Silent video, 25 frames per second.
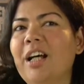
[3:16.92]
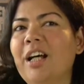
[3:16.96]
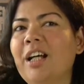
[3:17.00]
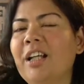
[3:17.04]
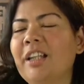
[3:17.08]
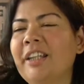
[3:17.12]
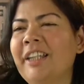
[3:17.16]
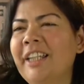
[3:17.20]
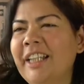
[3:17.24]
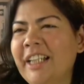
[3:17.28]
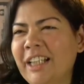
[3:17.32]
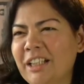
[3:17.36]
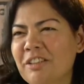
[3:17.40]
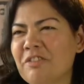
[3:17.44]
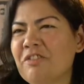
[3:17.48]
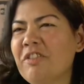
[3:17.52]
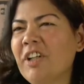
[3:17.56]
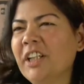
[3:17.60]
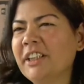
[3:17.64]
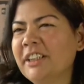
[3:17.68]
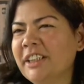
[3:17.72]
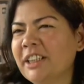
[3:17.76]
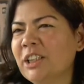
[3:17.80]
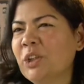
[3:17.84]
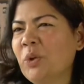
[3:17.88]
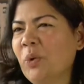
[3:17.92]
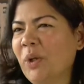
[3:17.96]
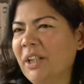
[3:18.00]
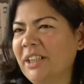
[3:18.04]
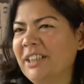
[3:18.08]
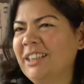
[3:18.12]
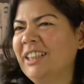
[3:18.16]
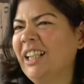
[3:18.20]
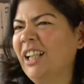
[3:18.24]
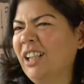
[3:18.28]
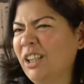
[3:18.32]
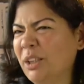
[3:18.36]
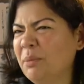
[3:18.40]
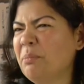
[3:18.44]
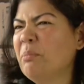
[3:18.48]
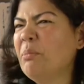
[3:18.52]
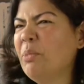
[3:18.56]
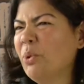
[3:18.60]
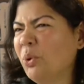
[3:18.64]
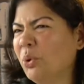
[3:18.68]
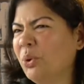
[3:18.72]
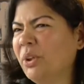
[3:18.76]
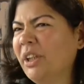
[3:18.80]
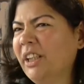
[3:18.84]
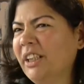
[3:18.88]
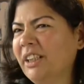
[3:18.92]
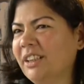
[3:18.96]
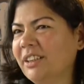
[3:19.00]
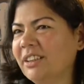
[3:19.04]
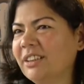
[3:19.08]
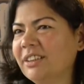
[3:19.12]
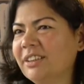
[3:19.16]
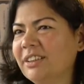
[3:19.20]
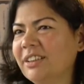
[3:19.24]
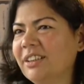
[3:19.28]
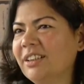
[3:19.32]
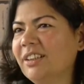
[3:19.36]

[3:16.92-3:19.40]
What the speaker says: they can find it quite dull and boring.